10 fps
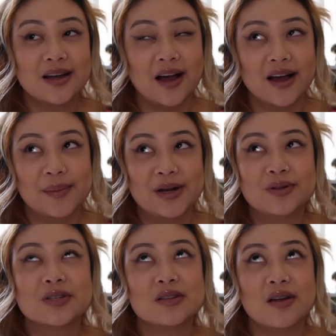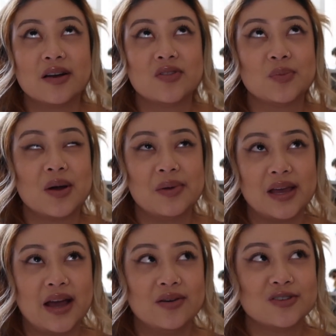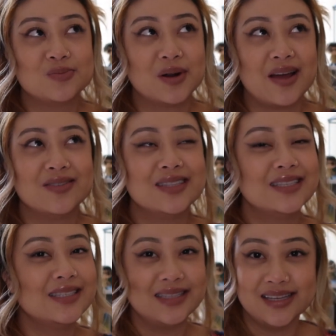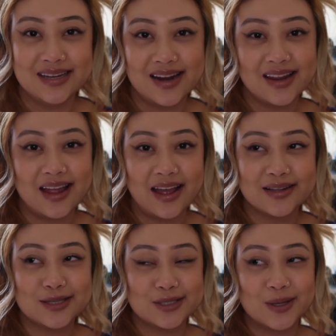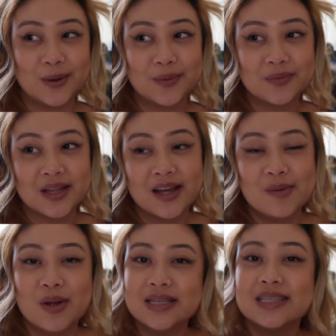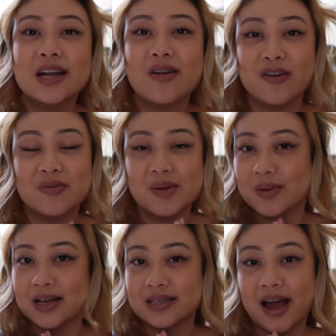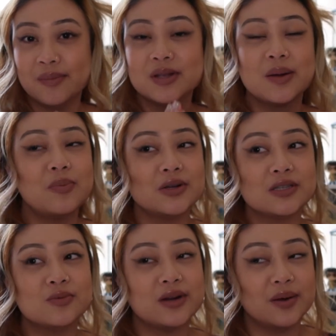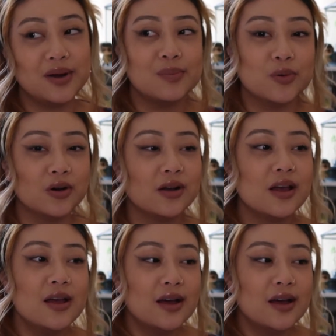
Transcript: Um, I know there's a lot of them coming out, but I haven't seen any yet, so. Plus it's kind of hard for me because I'm the type of person when I read a book,